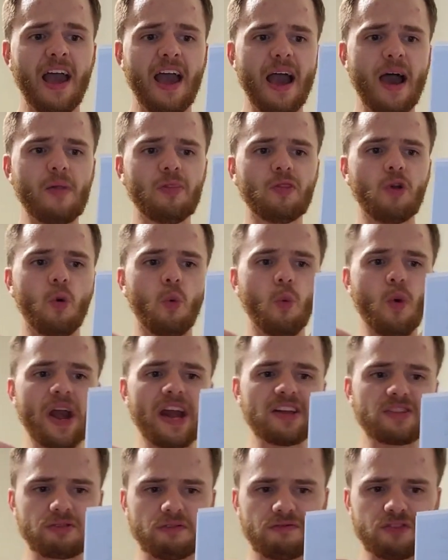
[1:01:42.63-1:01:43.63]
and the
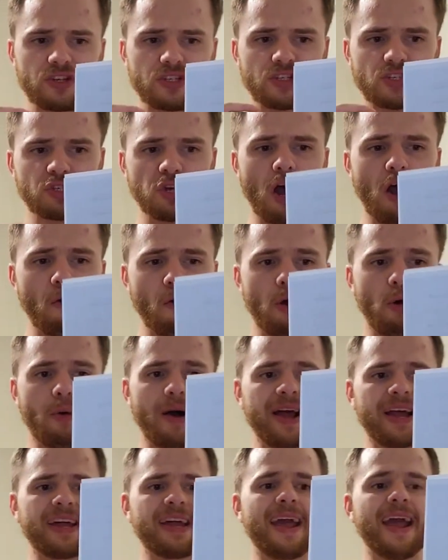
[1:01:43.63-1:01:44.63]
weight of the sorrow
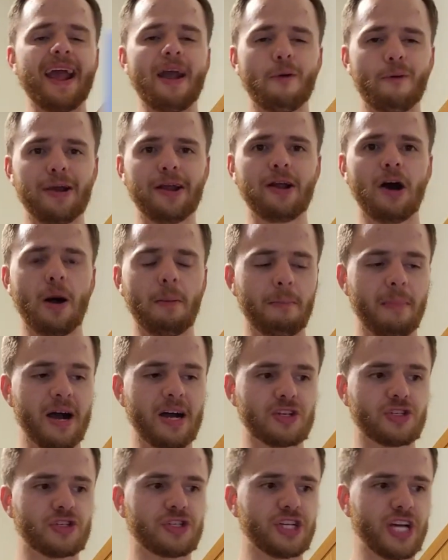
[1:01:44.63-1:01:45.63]
I carried on
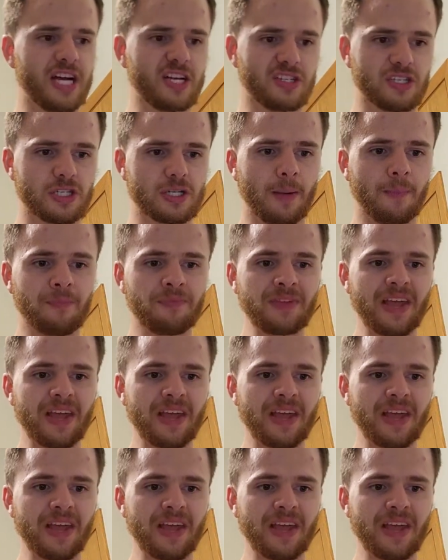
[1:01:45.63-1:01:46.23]
my chest.